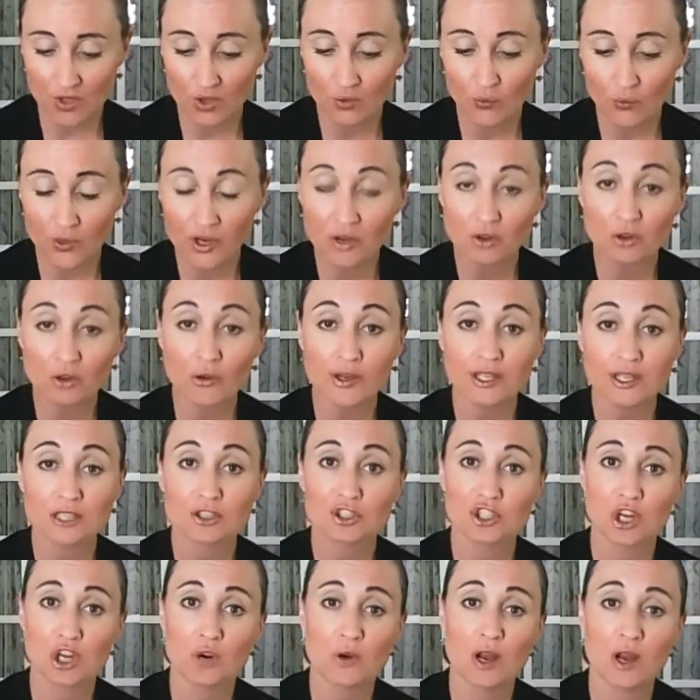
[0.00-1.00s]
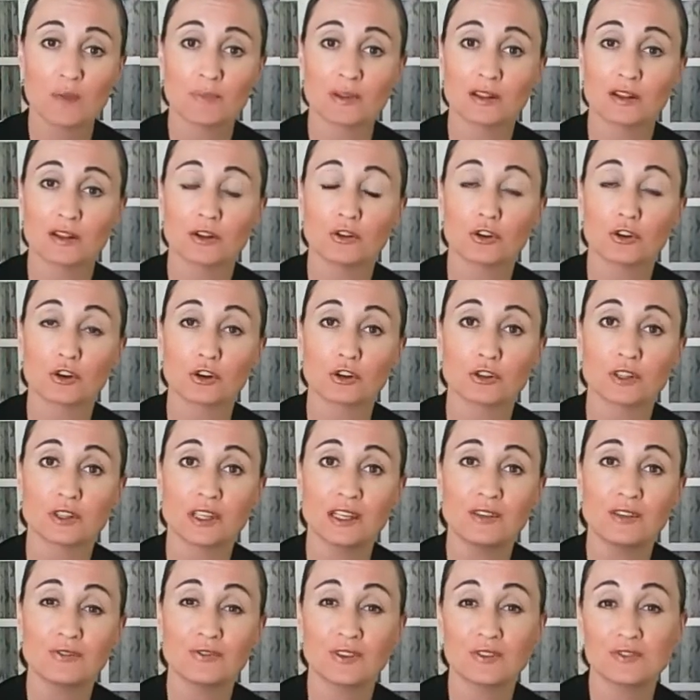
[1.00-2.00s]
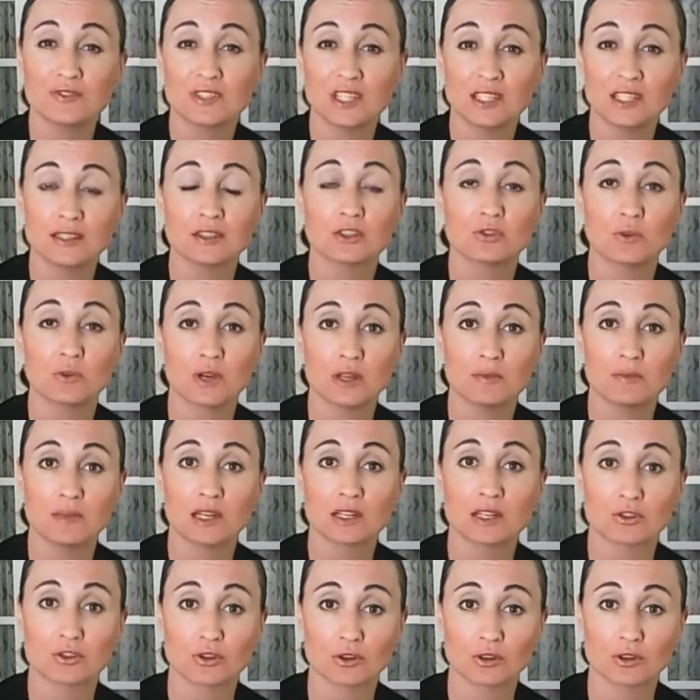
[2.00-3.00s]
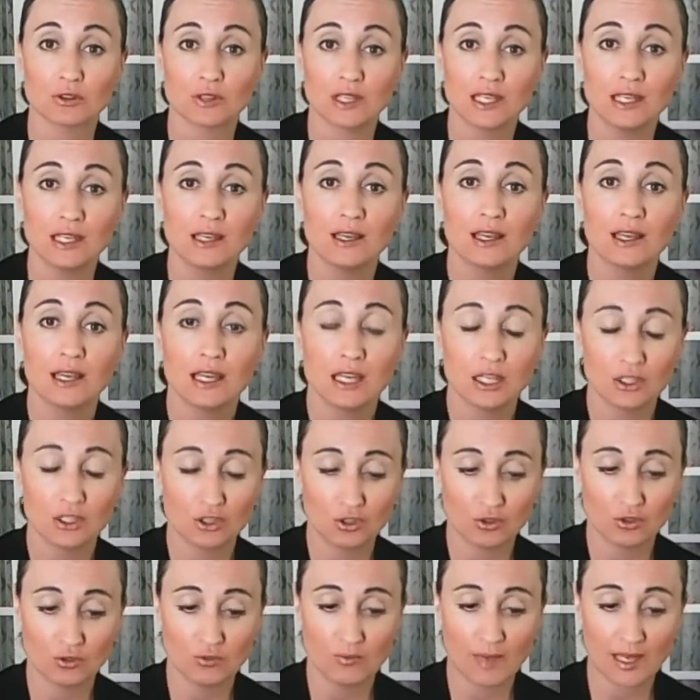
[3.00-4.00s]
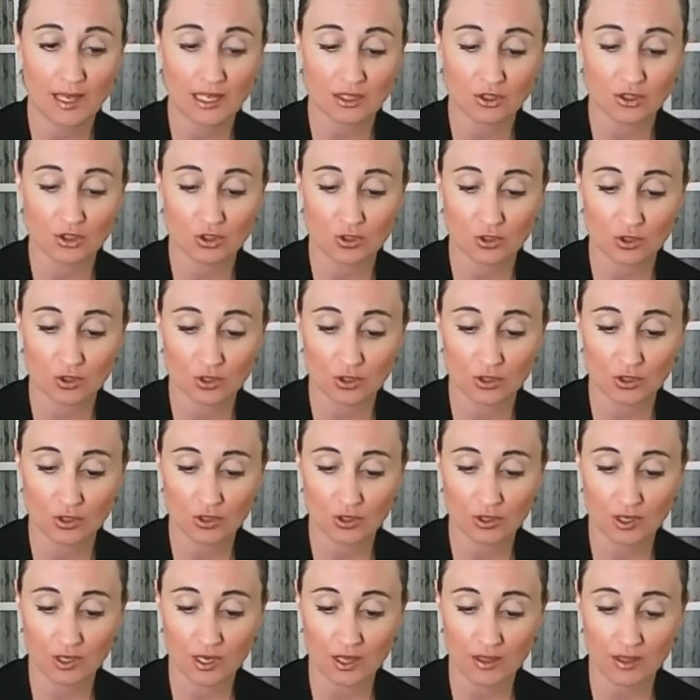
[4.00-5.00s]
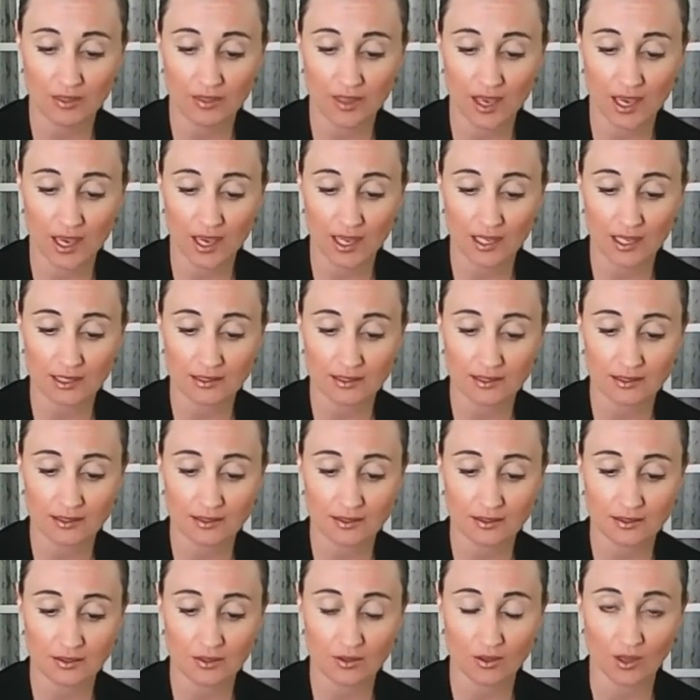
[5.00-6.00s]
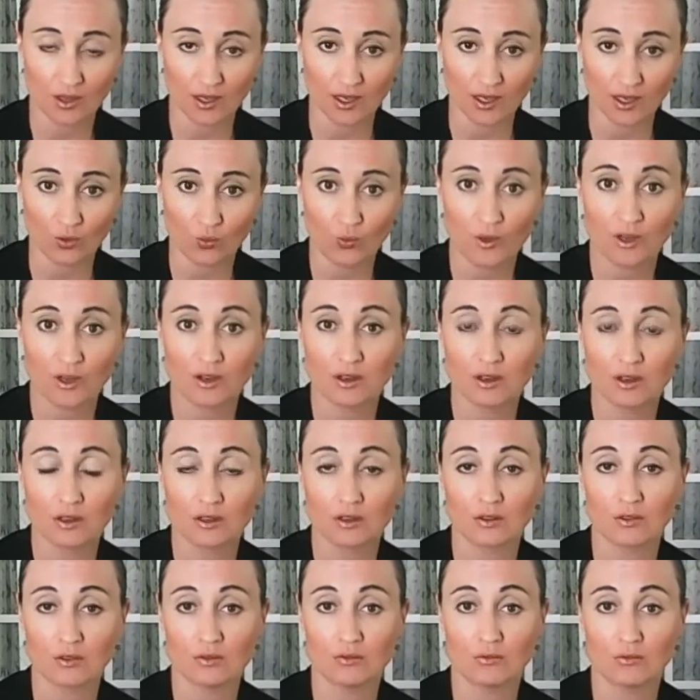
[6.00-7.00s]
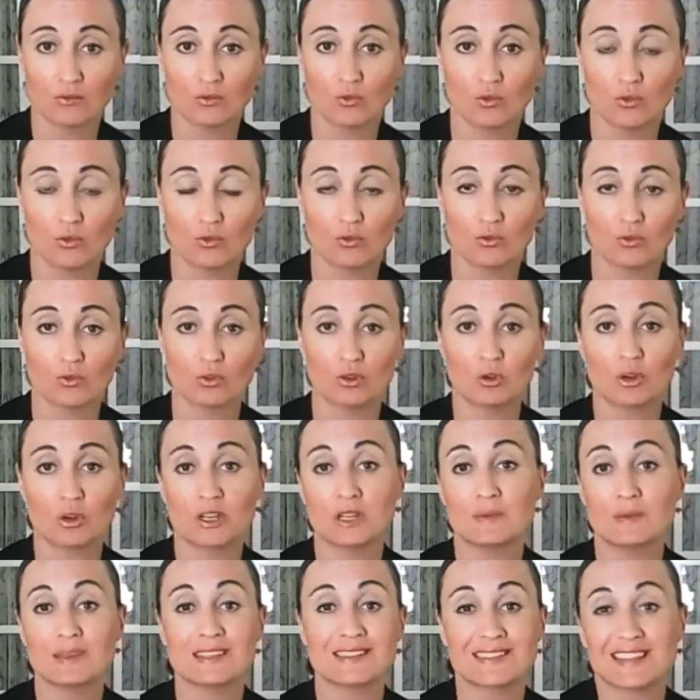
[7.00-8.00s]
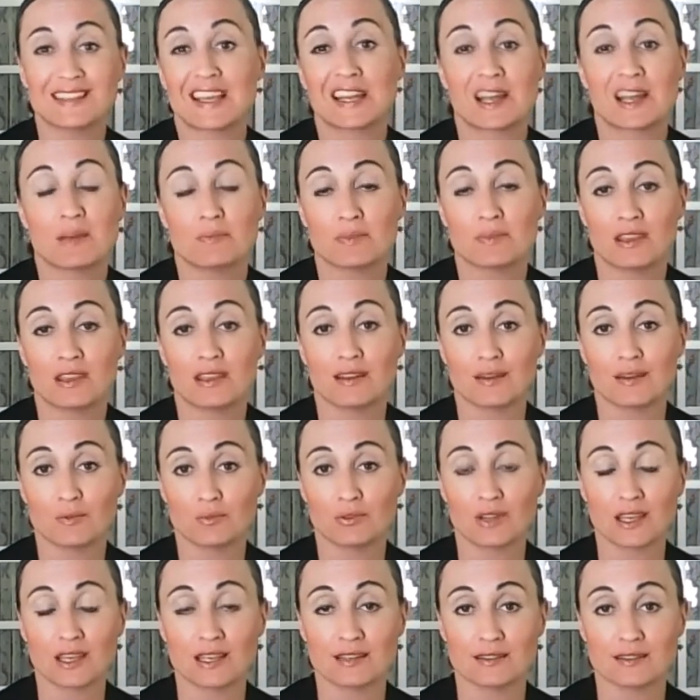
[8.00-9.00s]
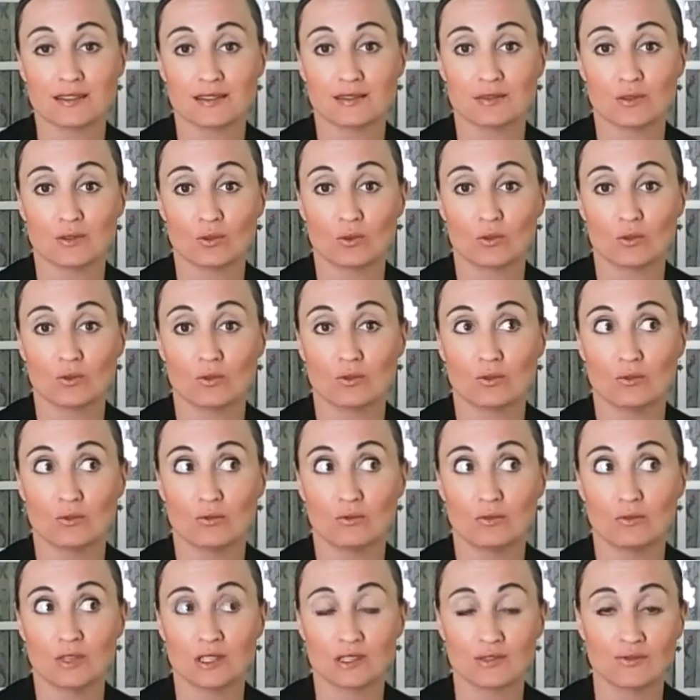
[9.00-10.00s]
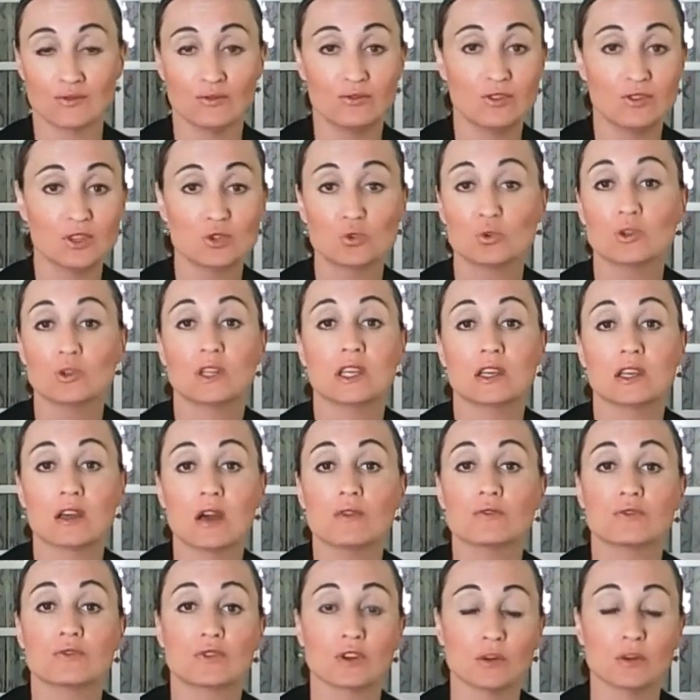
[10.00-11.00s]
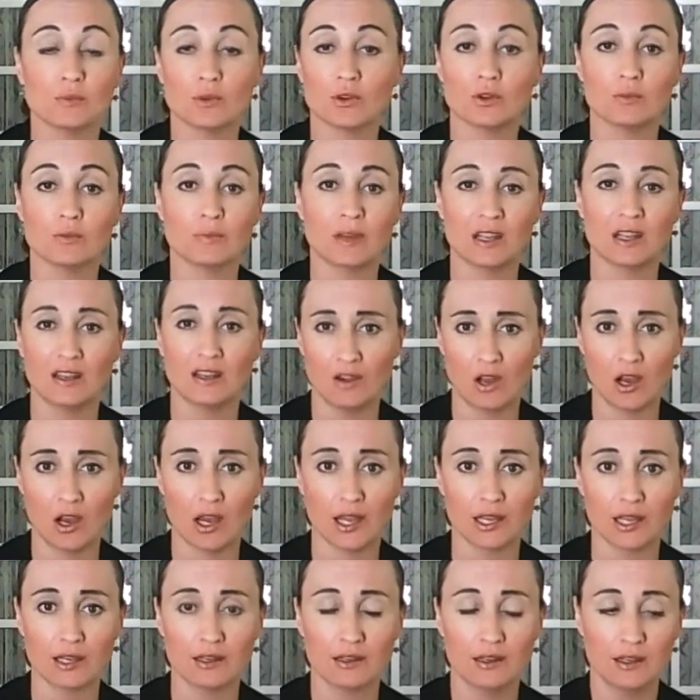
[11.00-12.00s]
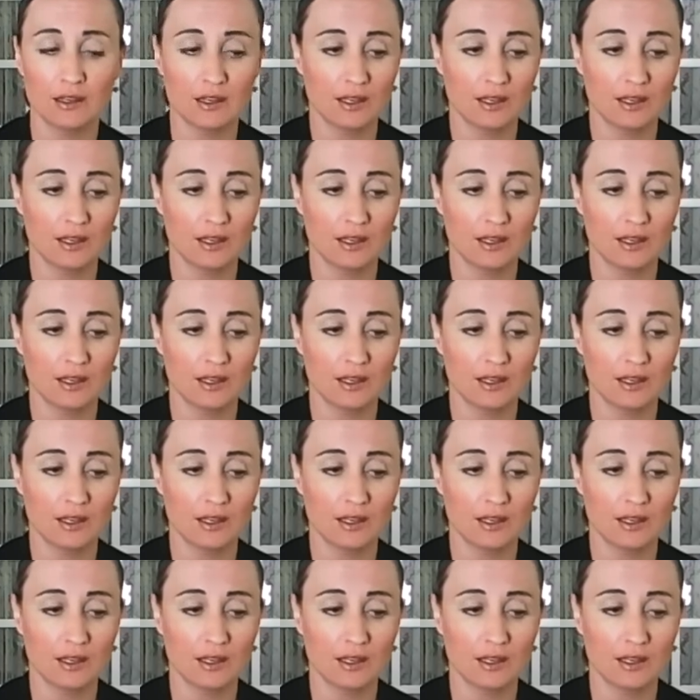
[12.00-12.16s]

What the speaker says: We are going to show up a little early, 15 to 20 minutes early, to make sure that we're going to be set up in a place that's visually comfortable but not